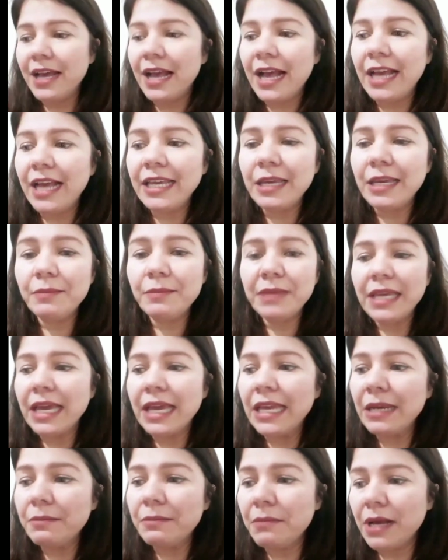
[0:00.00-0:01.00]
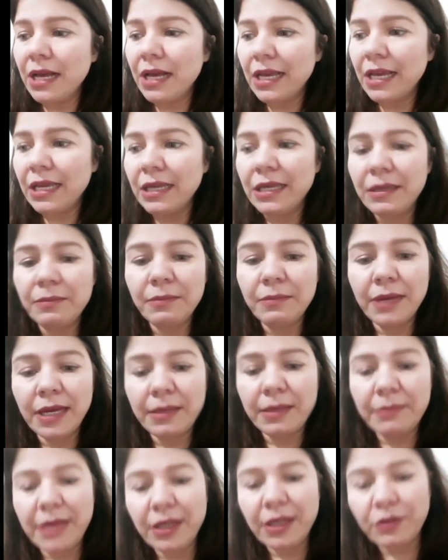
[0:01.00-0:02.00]
I am getting my
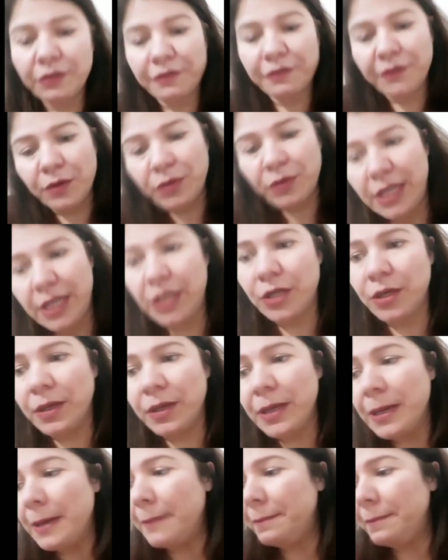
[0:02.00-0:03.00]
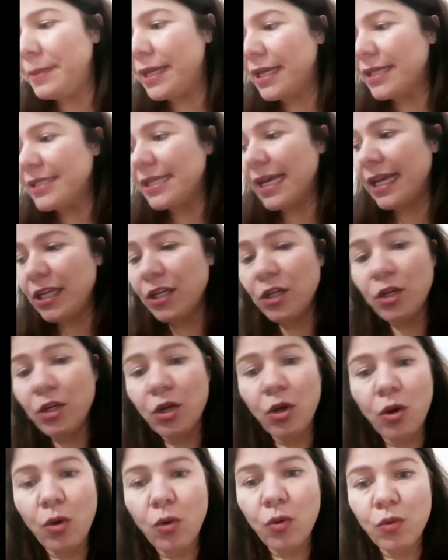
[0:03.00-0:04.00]
microphone here because
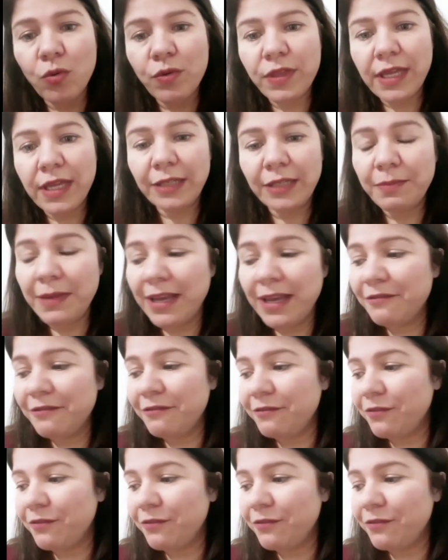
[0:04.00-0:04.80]
I know that my